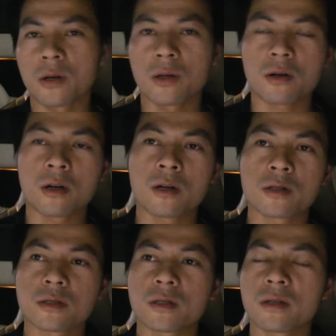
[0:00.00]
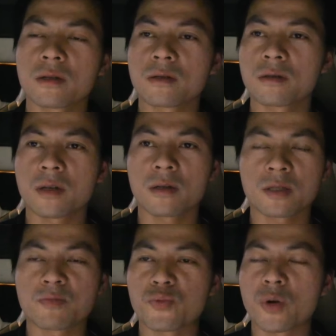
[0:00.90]
other cars, they, they
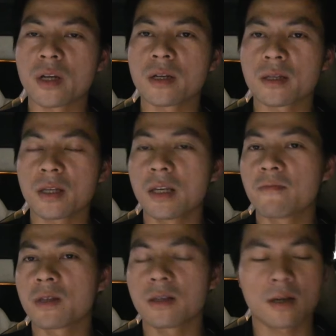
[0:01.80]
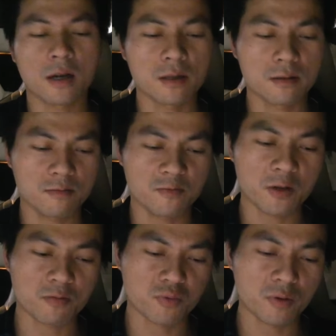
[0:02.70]
spray it evenly, and we
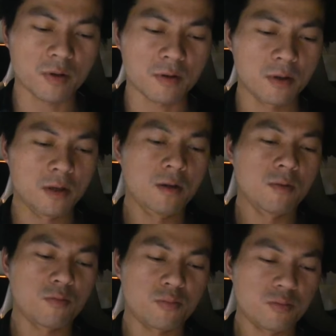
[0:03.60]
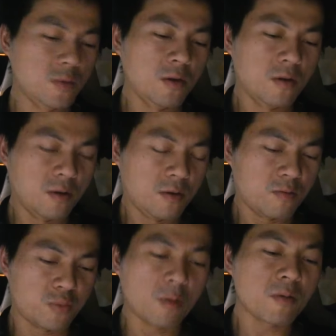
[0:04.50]
are probably
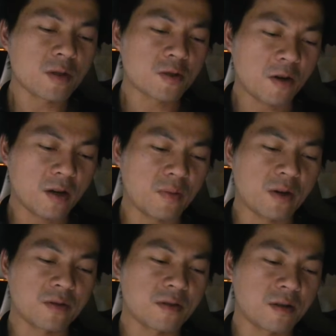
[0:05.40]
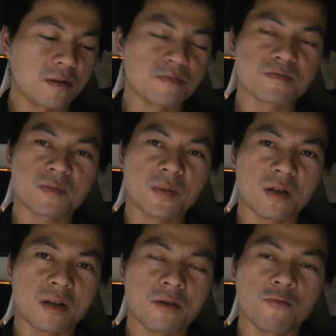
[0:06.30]
probably talking about um,
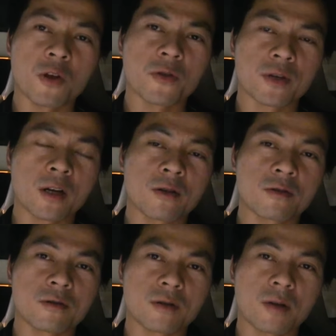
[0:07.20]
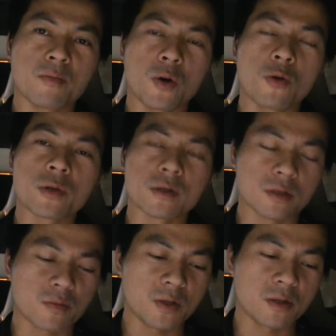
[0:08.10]
uh, one dollar component or
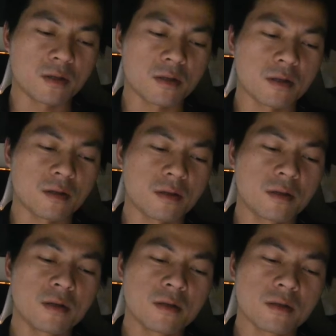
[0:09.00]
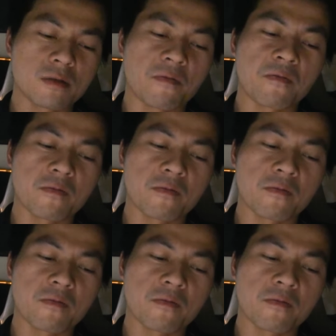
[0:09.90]
something, the the,